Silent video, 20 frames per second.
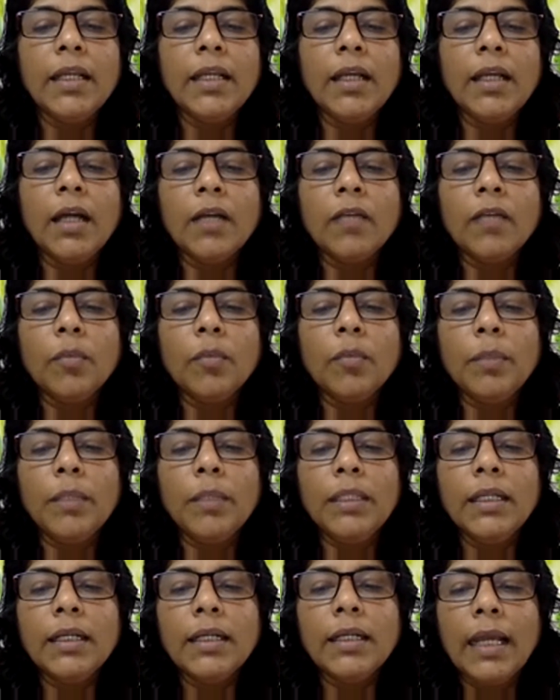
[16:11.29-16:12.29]
or
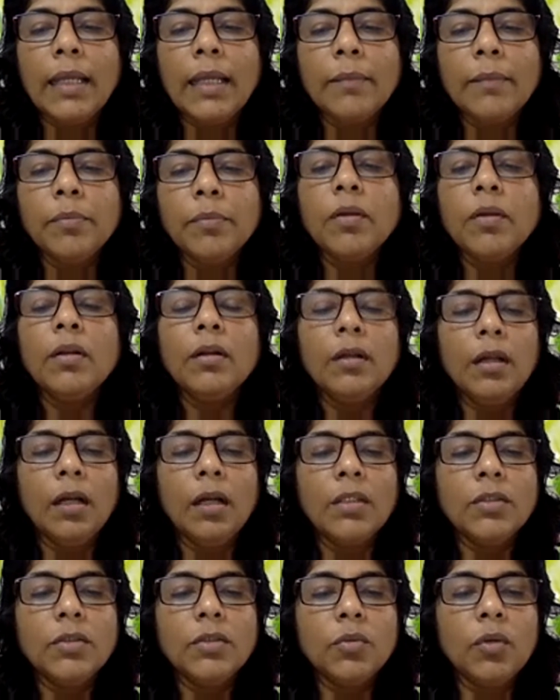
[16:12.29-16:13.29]
opinion type
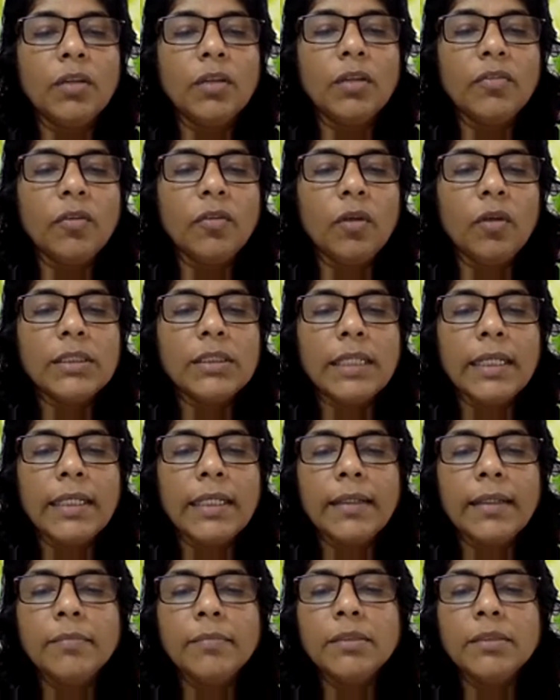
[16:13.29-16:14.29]
or true or false
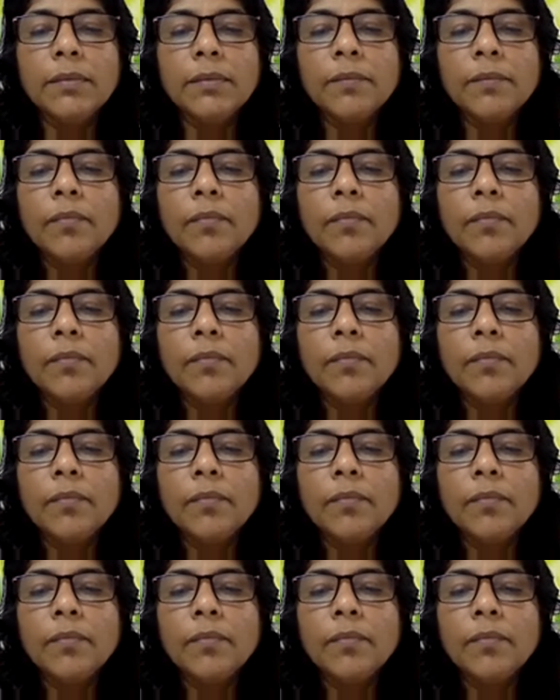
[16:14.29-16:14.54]
items,